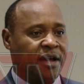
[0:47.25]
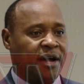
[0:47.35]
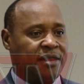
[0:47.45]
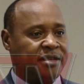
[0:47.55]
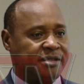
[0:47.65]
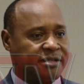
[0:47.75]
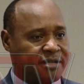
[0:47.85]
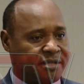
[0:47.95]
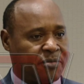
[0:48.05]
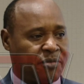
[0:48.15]
And this is the
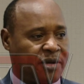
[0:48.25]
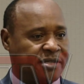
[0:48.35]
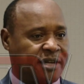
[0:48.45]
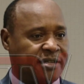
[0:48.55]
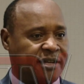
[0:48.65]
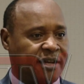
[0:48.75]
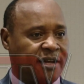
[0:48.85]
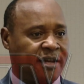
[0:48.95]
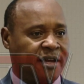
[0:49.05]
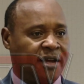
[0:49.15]
step we are starting
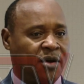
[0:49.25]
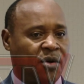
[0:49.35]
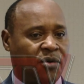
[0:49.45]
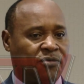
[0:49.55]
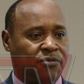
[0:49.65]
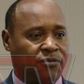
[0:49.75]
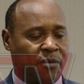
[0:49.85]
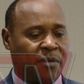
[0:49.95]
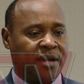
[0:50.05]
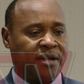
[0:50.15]
of
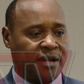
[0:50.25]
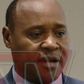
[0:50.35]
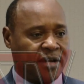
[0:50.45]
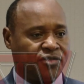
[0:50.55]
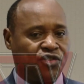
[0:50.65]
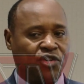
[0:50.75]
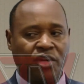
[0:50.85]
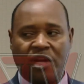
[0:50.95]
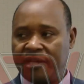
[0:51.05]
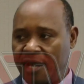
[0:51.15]
formally
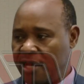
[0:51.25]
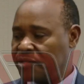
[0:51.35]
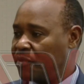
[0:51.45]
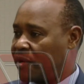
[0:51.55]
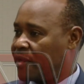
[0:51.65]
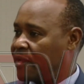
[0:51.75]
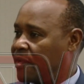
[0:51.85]
engaging diaspora.